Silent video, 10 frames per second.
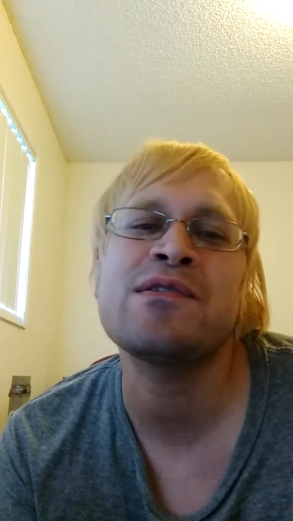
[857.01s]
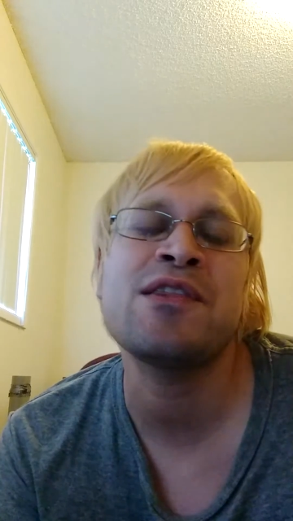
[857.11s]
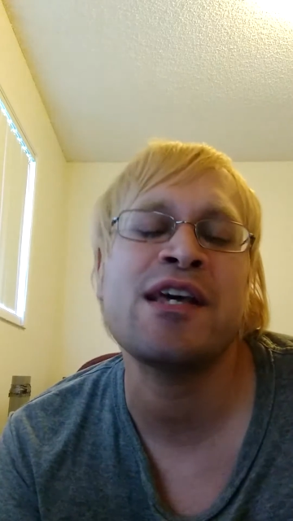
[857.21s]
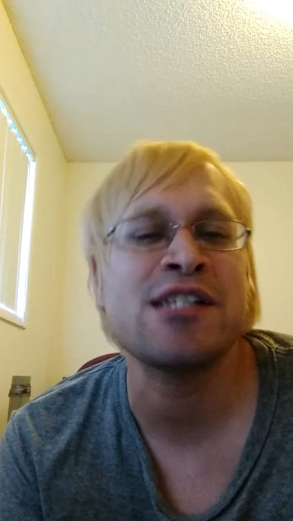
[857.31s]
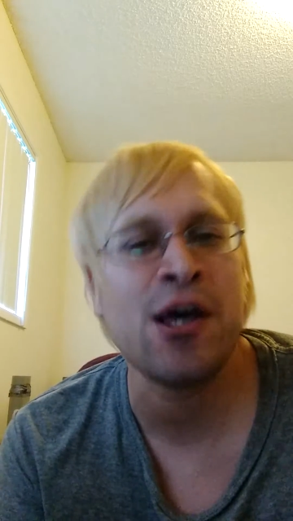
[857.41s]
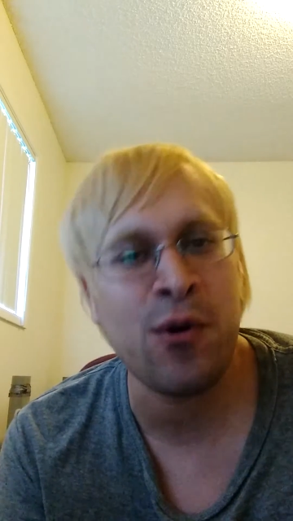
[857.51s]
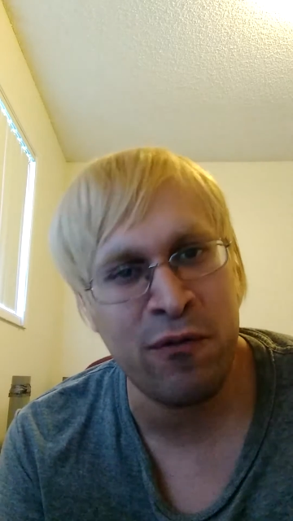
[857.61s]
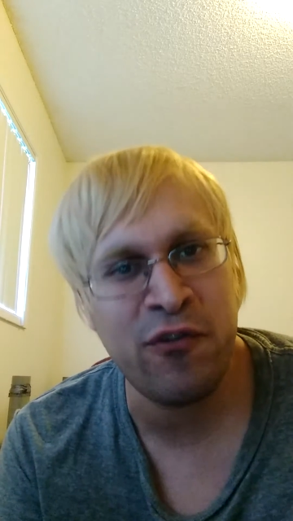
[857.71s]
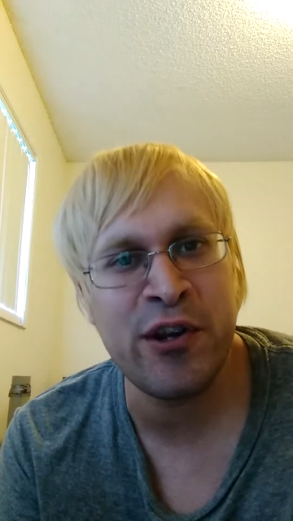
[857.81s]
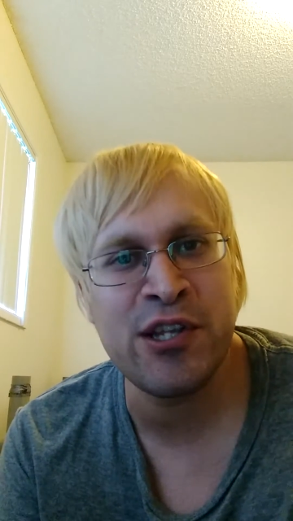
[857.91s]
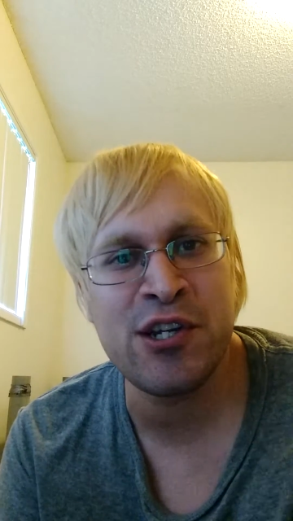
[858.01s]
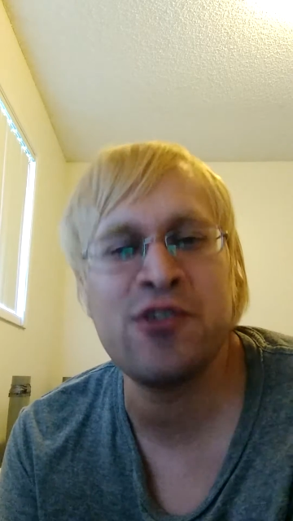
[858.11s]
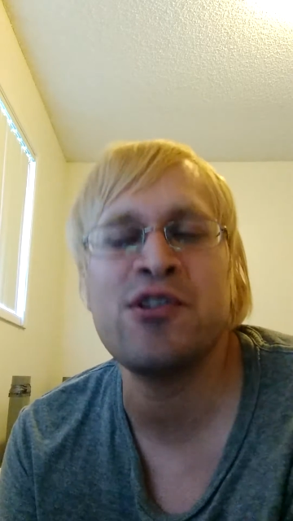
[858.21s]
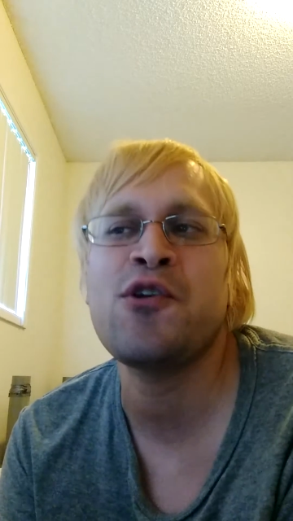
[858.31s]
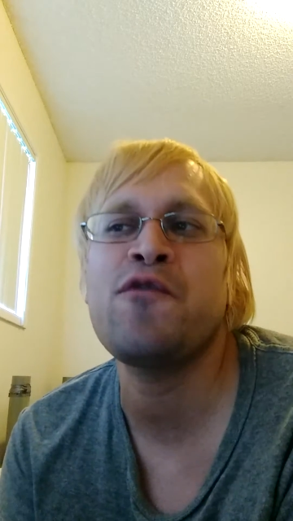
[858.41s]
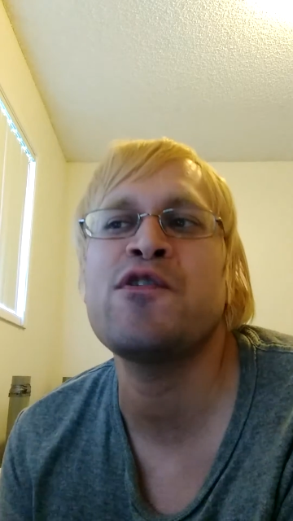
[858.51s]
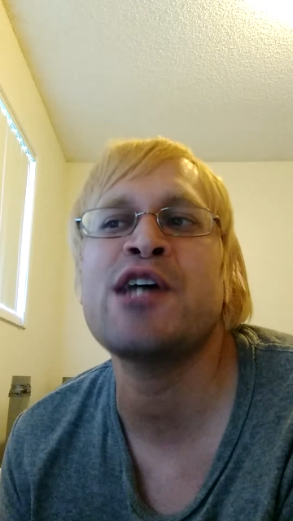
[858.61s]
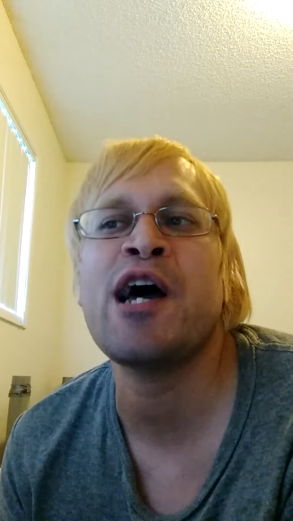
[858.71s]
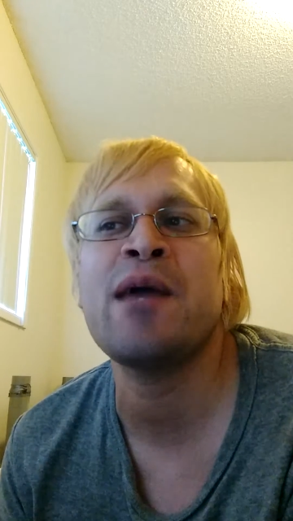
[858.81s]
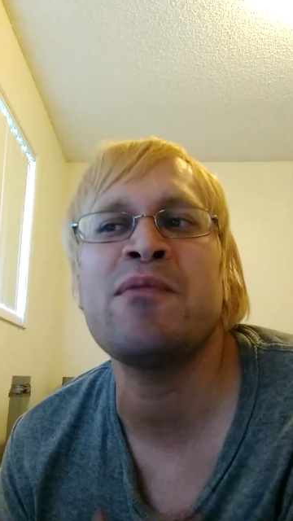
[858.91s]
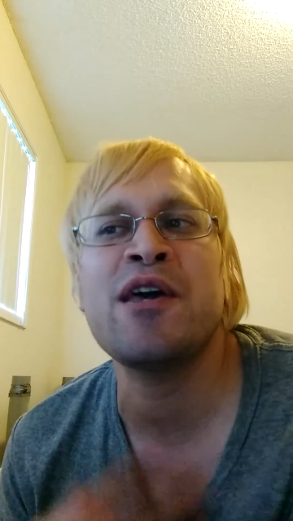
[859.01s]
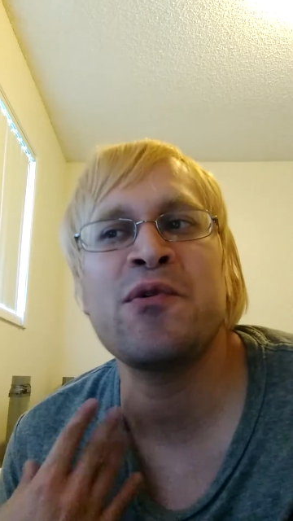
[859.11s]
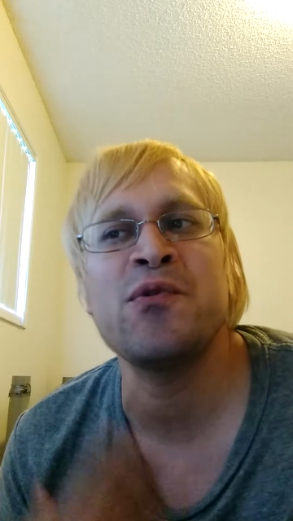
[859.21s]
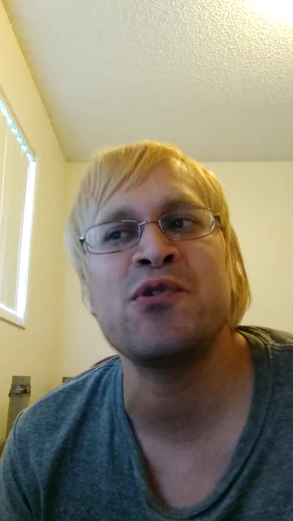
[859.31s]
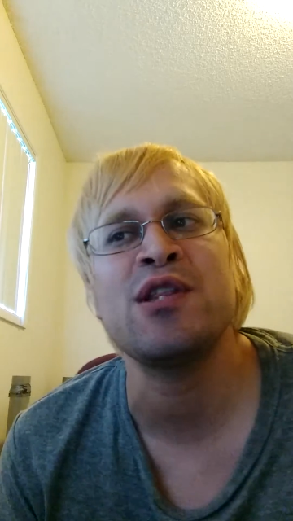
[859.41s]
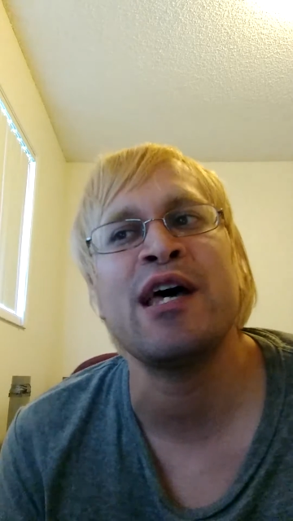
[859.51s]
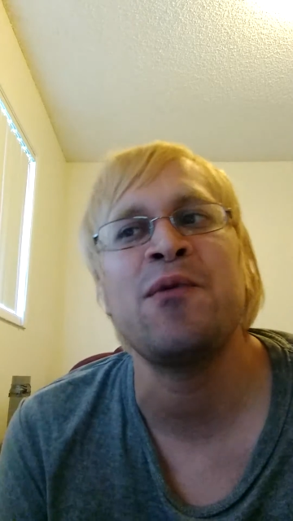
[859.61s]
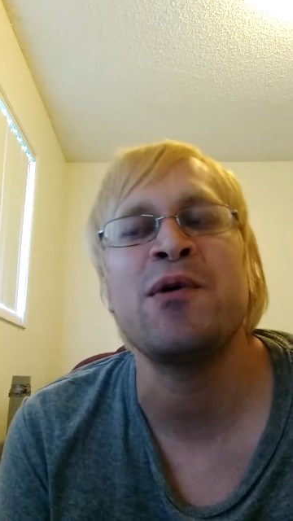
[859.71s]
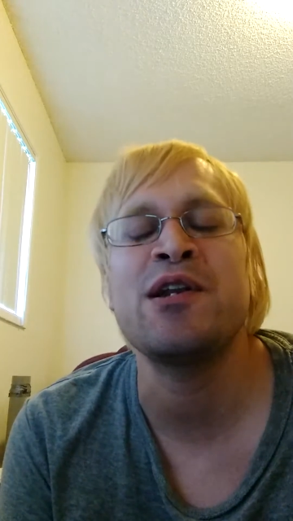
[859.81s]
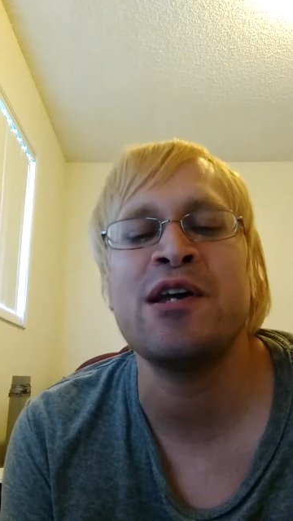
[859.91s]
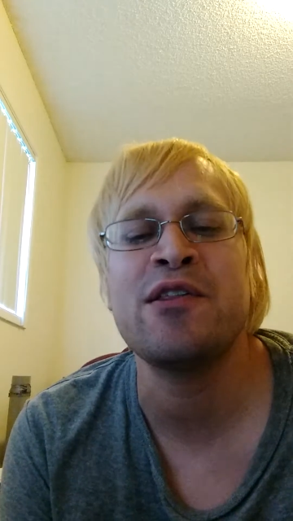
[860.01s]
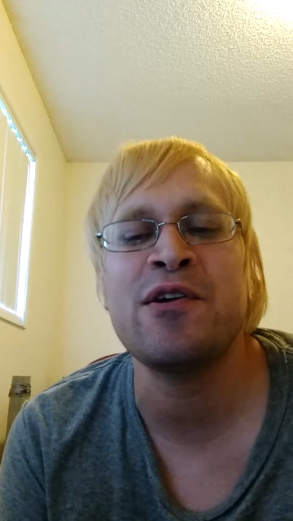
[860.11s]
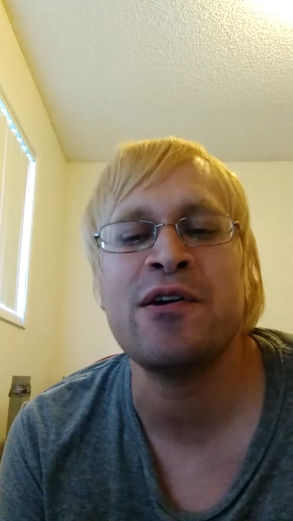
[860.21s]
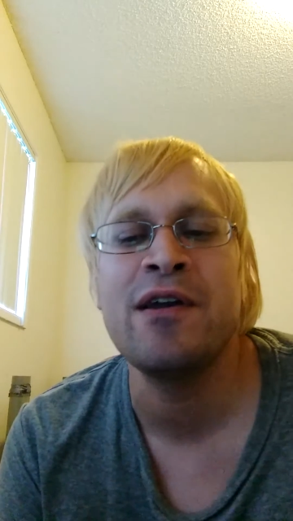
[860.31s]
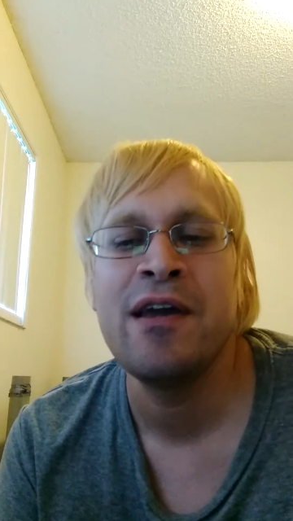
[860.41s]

they settled for each other, and then over time they grew to like one another